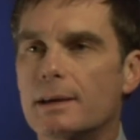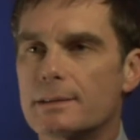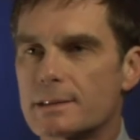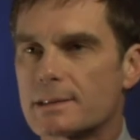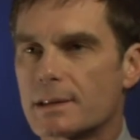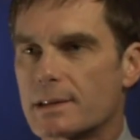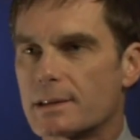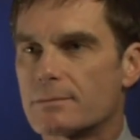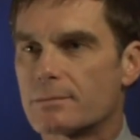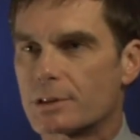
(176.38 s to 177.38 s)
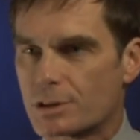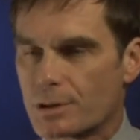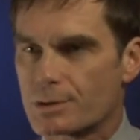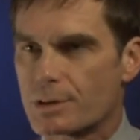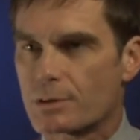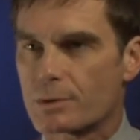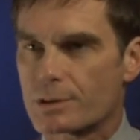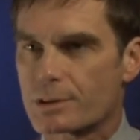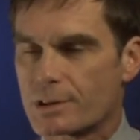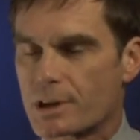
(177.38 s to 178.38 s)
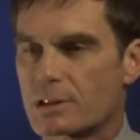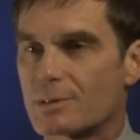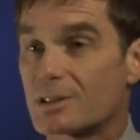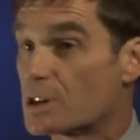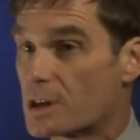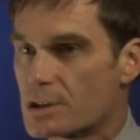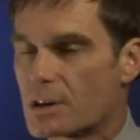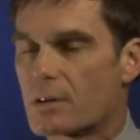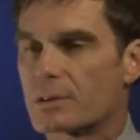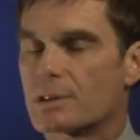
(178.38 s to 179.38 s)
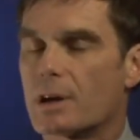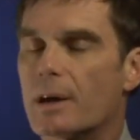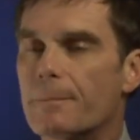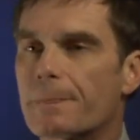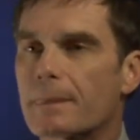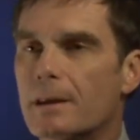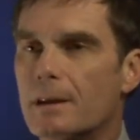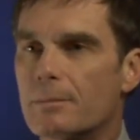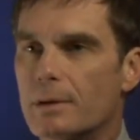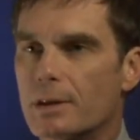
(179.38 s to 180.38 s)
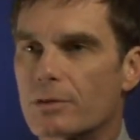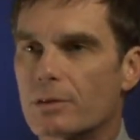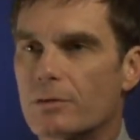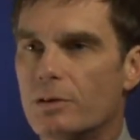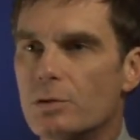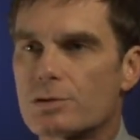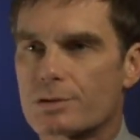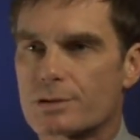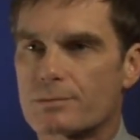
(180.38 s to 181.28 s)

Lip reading: This study, which shows that the risk has actually been changing over time, means that future